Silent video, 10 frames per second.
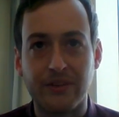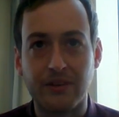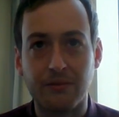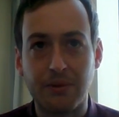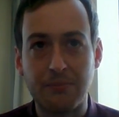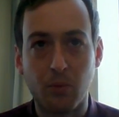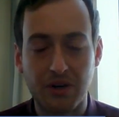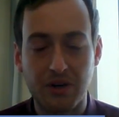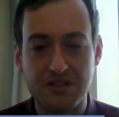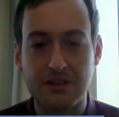People want to
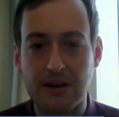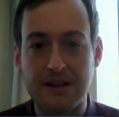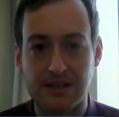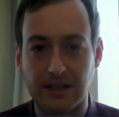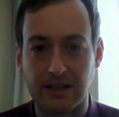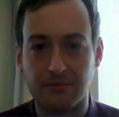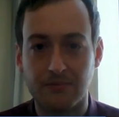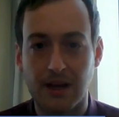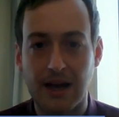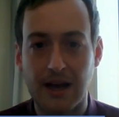see wrestling.
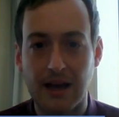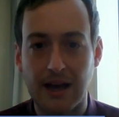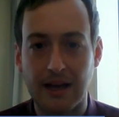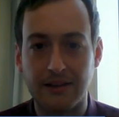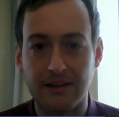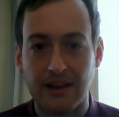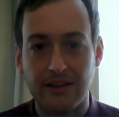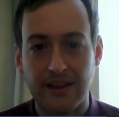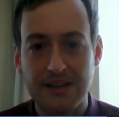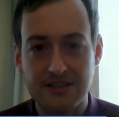And here's
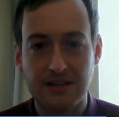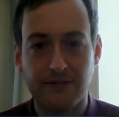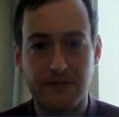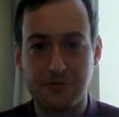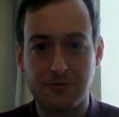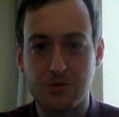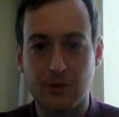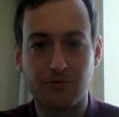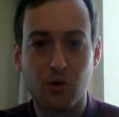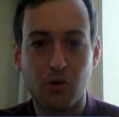the difference between
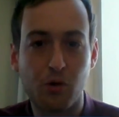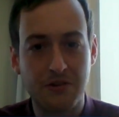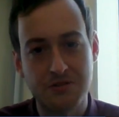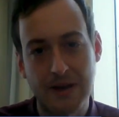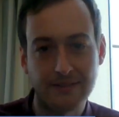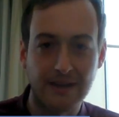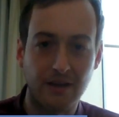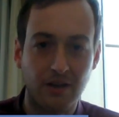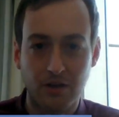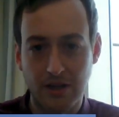Raw and SmackDown.
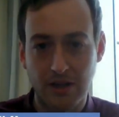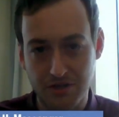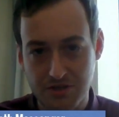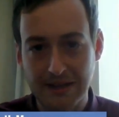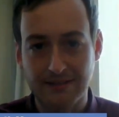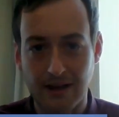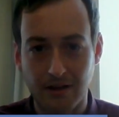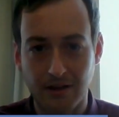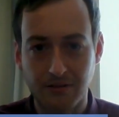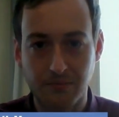On SmackDown,
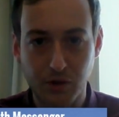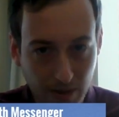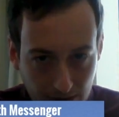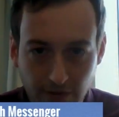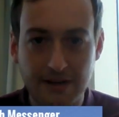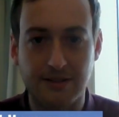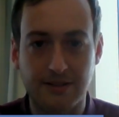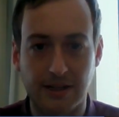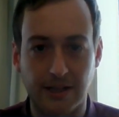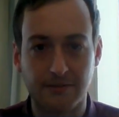you get wrestling.
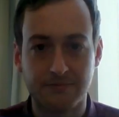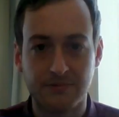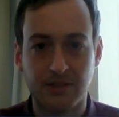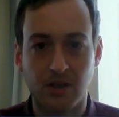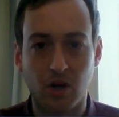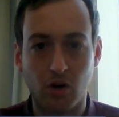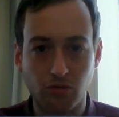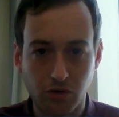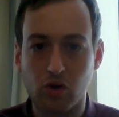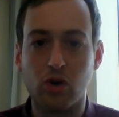On
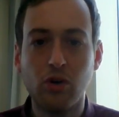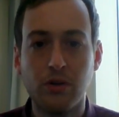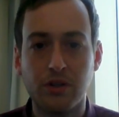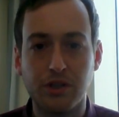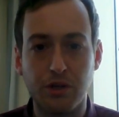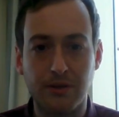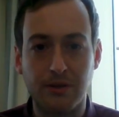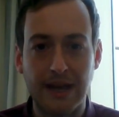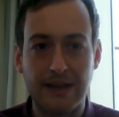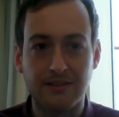Raw,
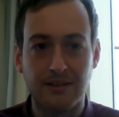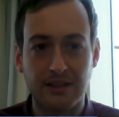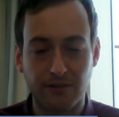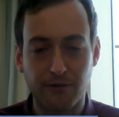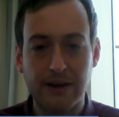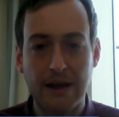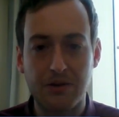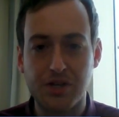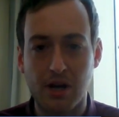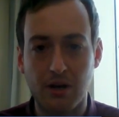it's a 3-hour
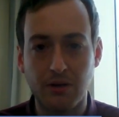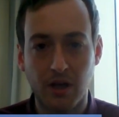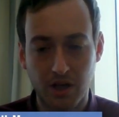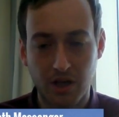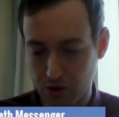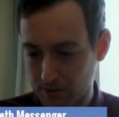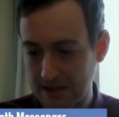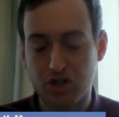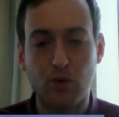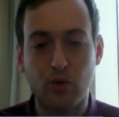show. You'll get
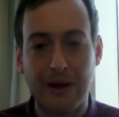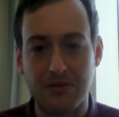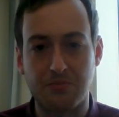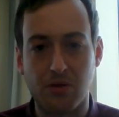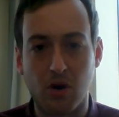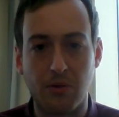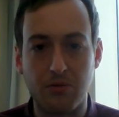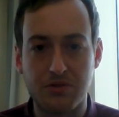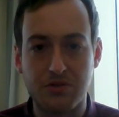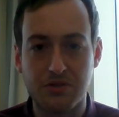2 hours of
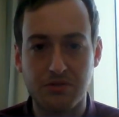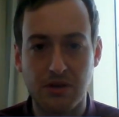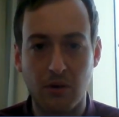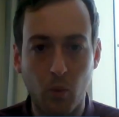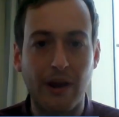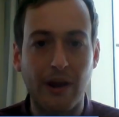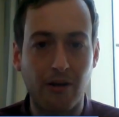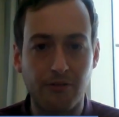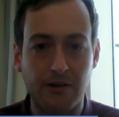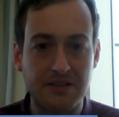promos and 1 hour of
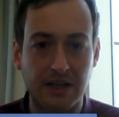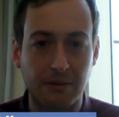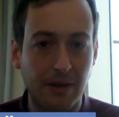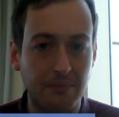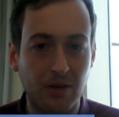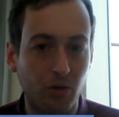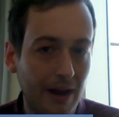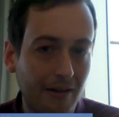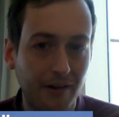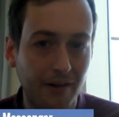wrestling, maybe, or
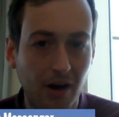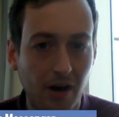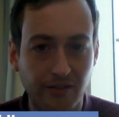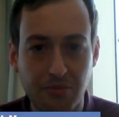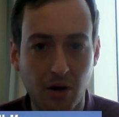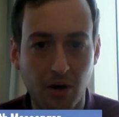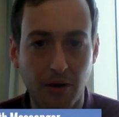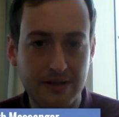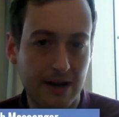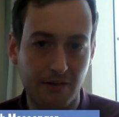1.5 hours of promos,
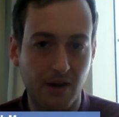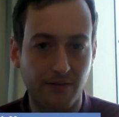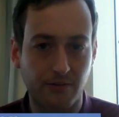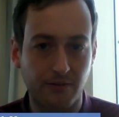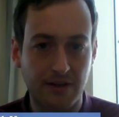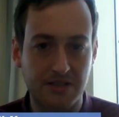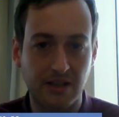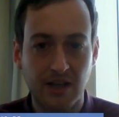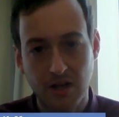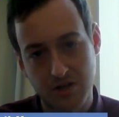1.5 hours of wrestling.
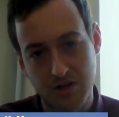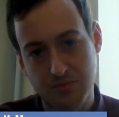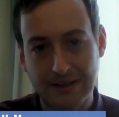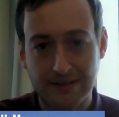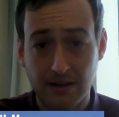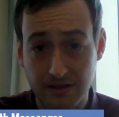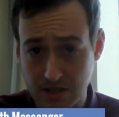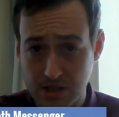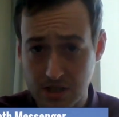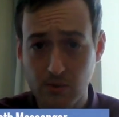On SmackDown, it's a
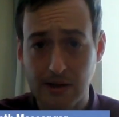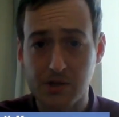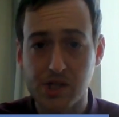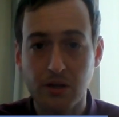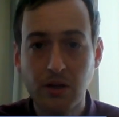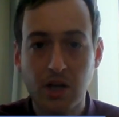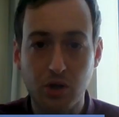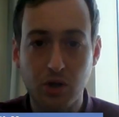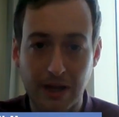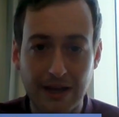2-hour show. You'll
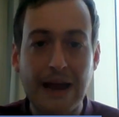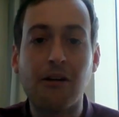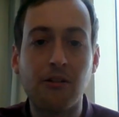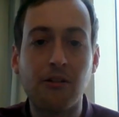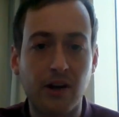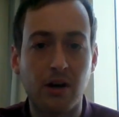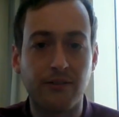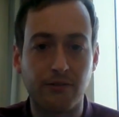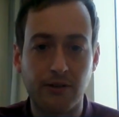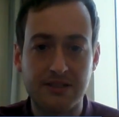get 1.5 hours of
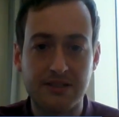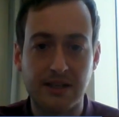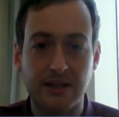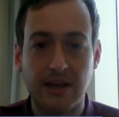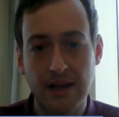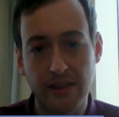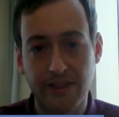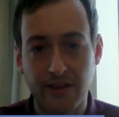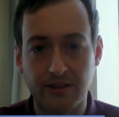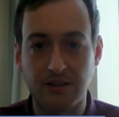wrestling and
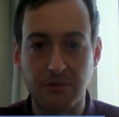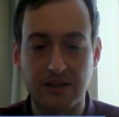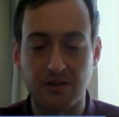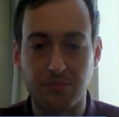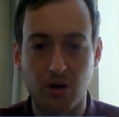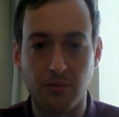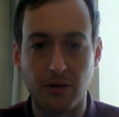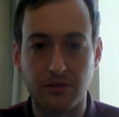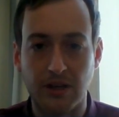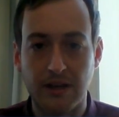30 minutes of promos.
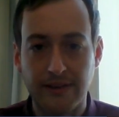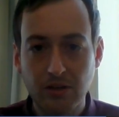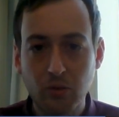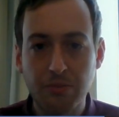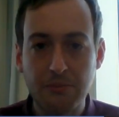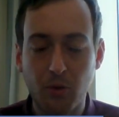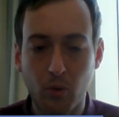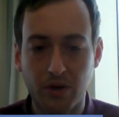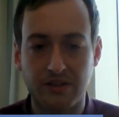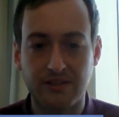That's what people want to
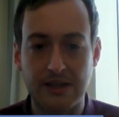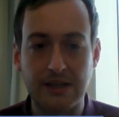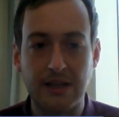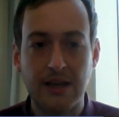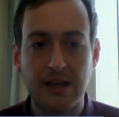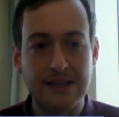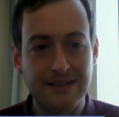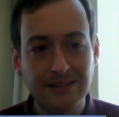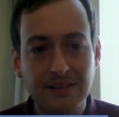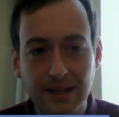see. It's
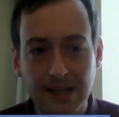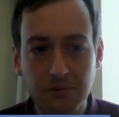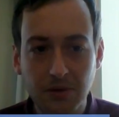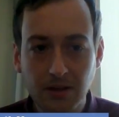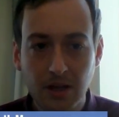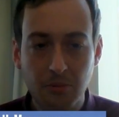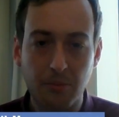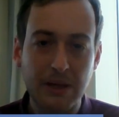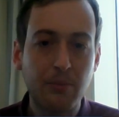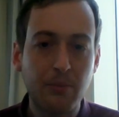entertainment, but
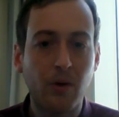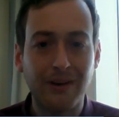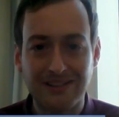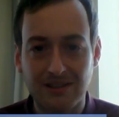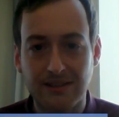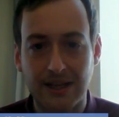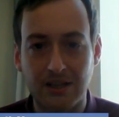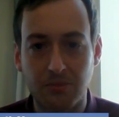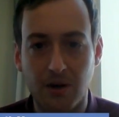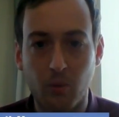people aren't entertained
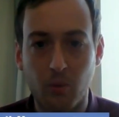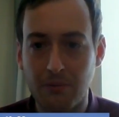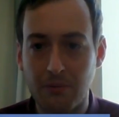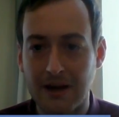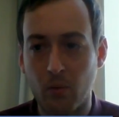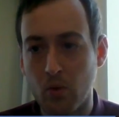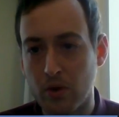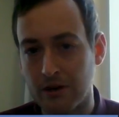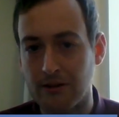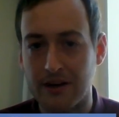by one man walking
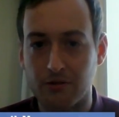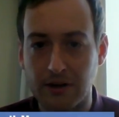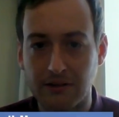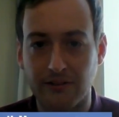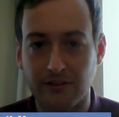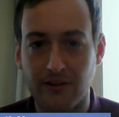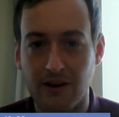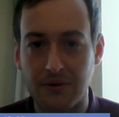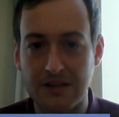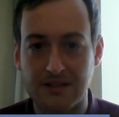around a ring for 5
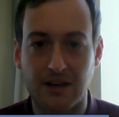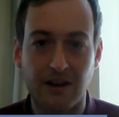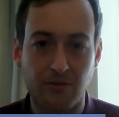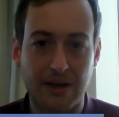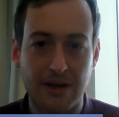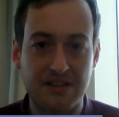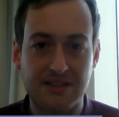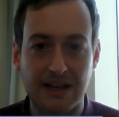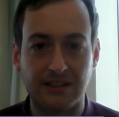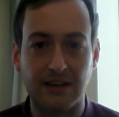minutes and another man
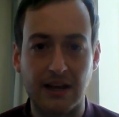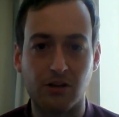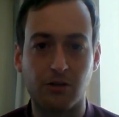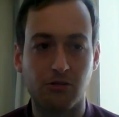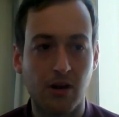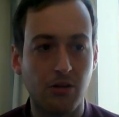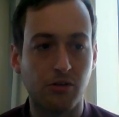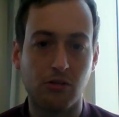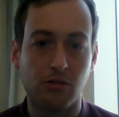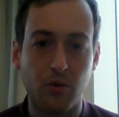standing there
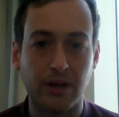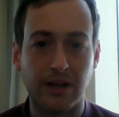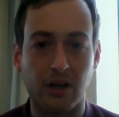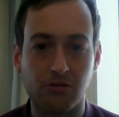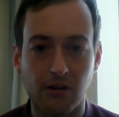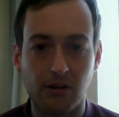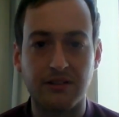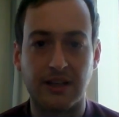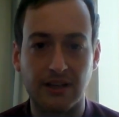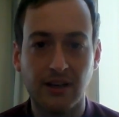groaning and grunting
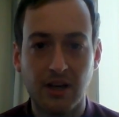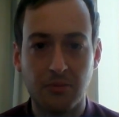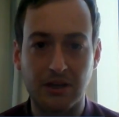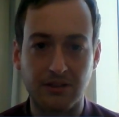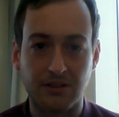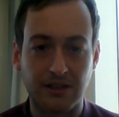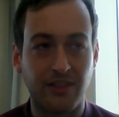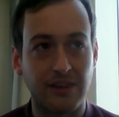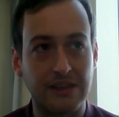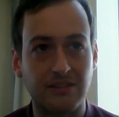because he's
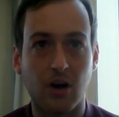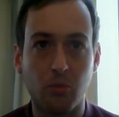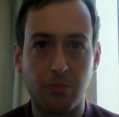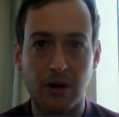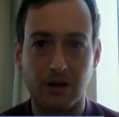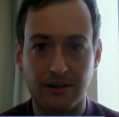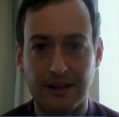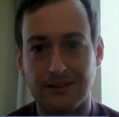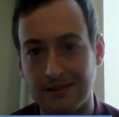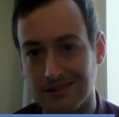Goldberg and that's
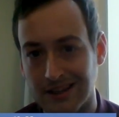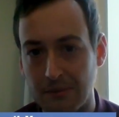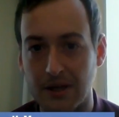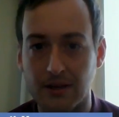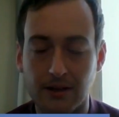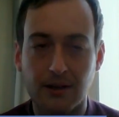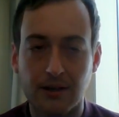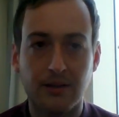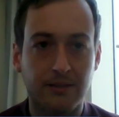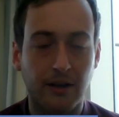his gimmick.
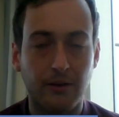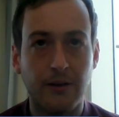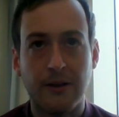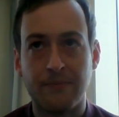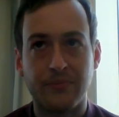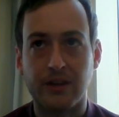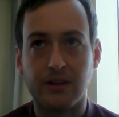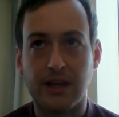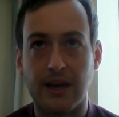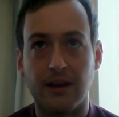So,
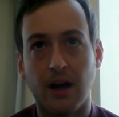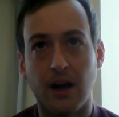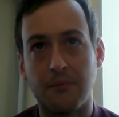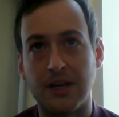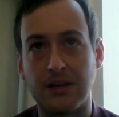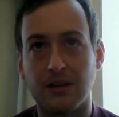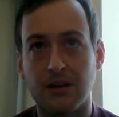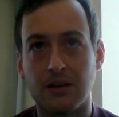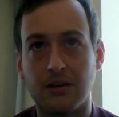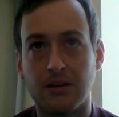yeah, I mean,
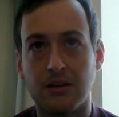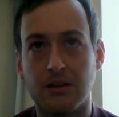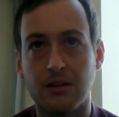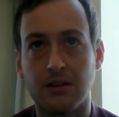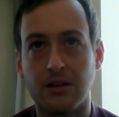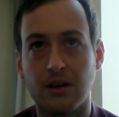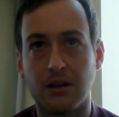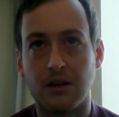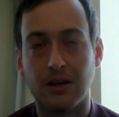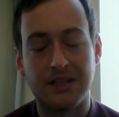
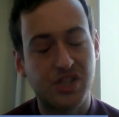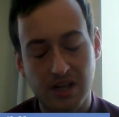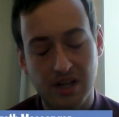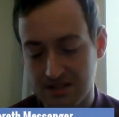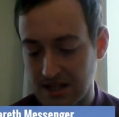it tees